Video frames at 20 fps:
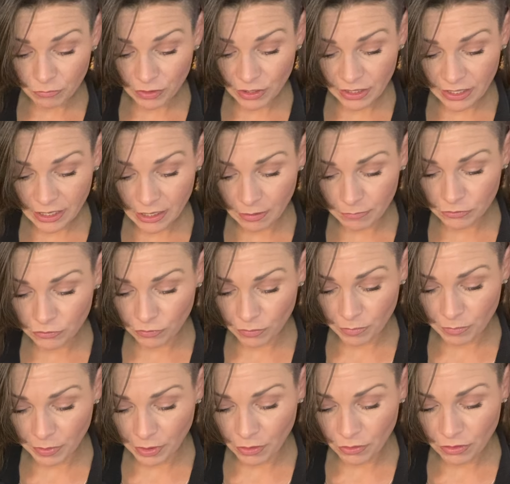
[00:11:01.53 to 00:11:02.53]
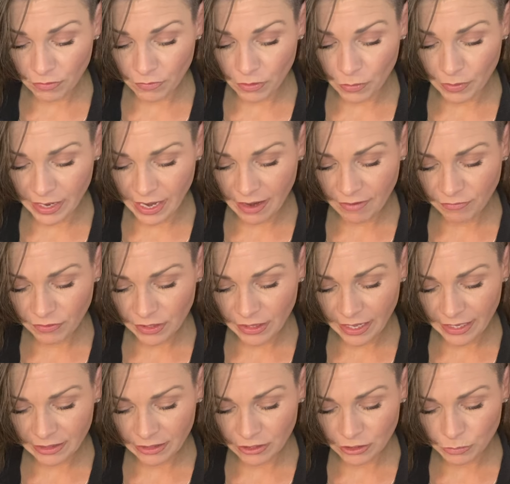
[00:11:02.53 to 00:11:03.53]
really comes from both of you. And I feel
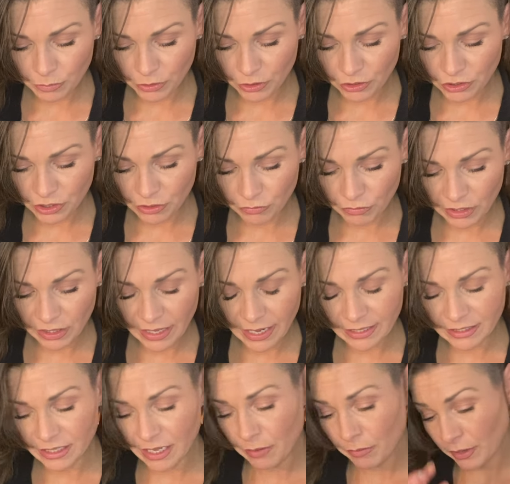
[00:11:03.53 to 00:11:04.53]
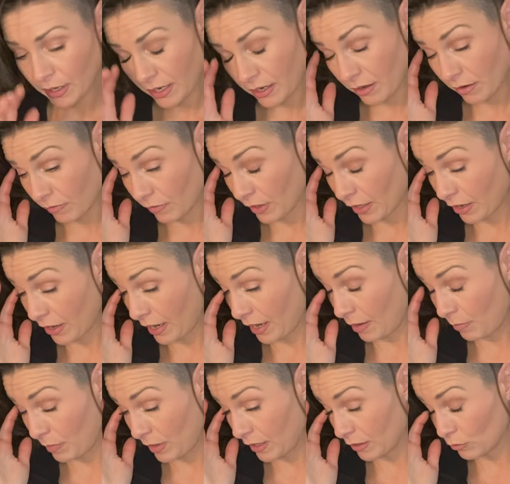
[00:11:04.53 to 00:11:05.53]
like this person realized they were in over their
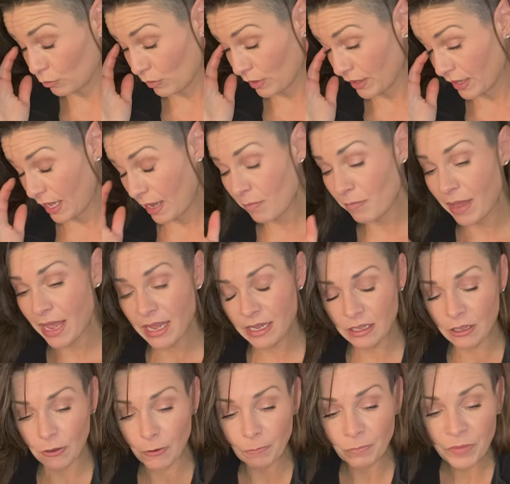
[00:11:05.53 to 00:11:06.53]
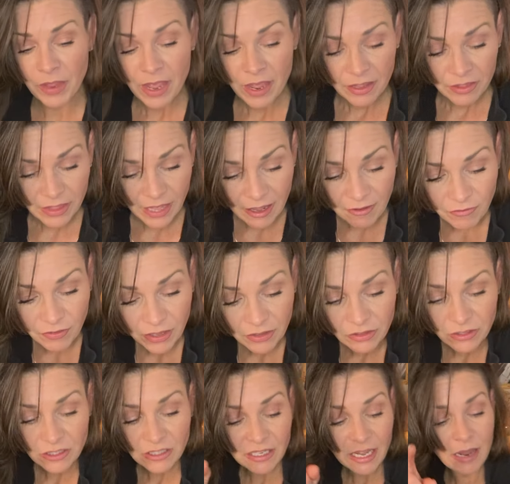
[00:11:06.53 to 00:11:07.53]
head because when they met you, they felt
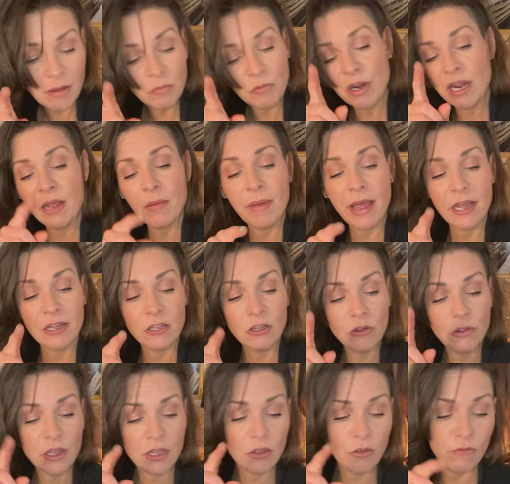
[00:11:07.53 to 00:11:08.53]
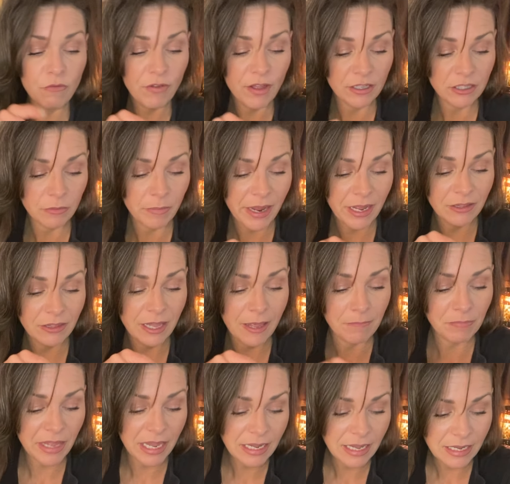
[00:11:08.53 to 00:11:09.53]
the same way about you that you felt about
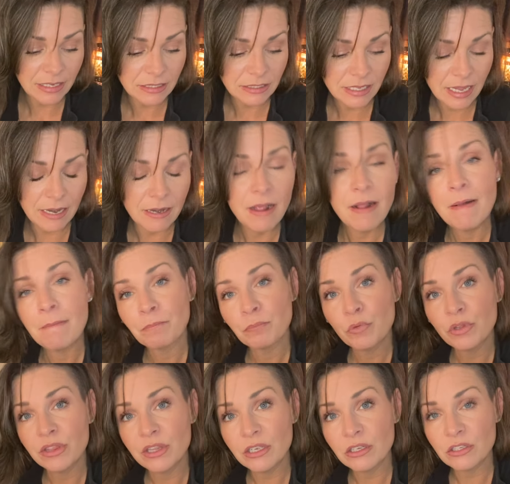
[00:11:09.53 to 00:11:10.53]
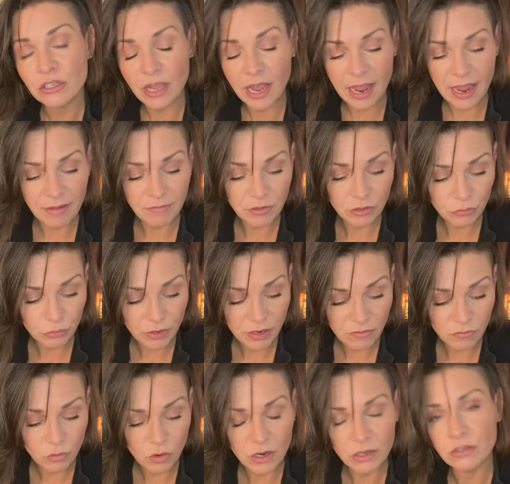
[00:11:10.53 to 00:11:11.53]
them. Like I said, with this, I have the Three
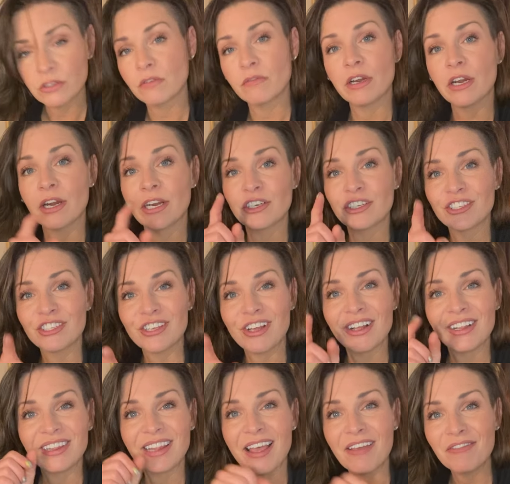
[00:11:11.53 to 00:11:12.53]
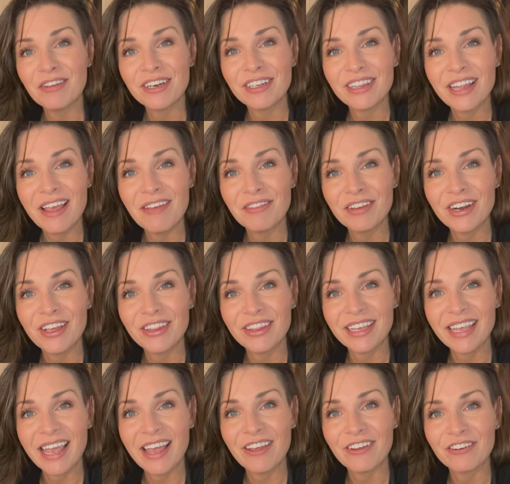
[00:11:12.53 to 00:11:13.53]
of Wands over here. I just saw 1111 on the
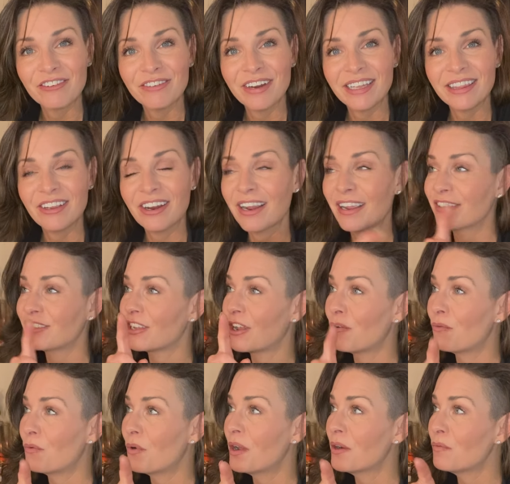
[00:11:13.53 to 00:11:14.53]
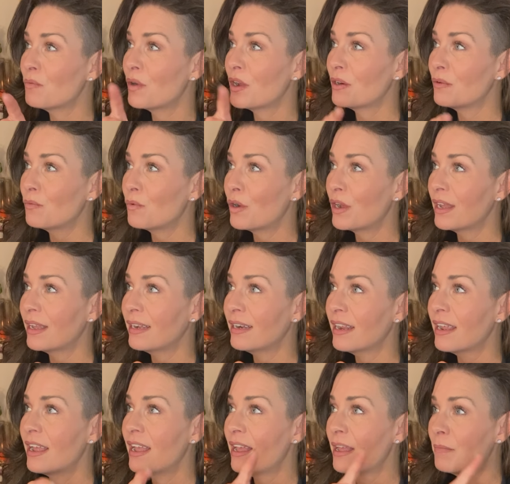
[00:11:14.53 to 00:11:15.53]
counter right there. I saw 111
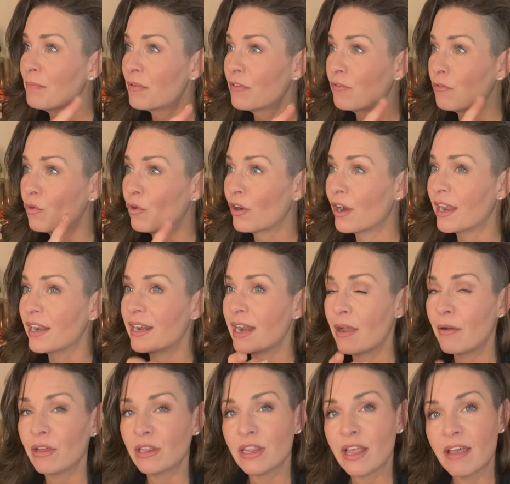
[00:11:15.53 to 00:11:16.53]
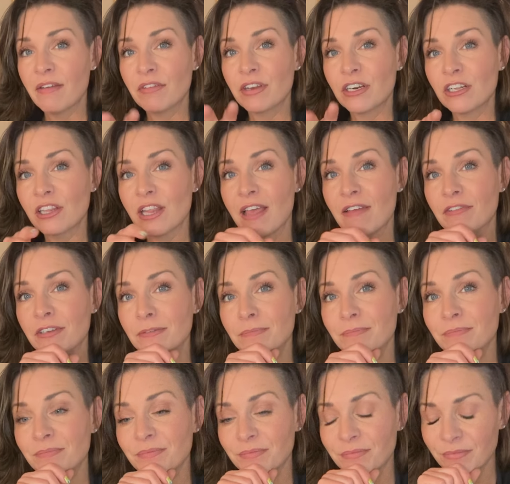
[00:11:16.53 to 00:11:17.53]
before and now 1111.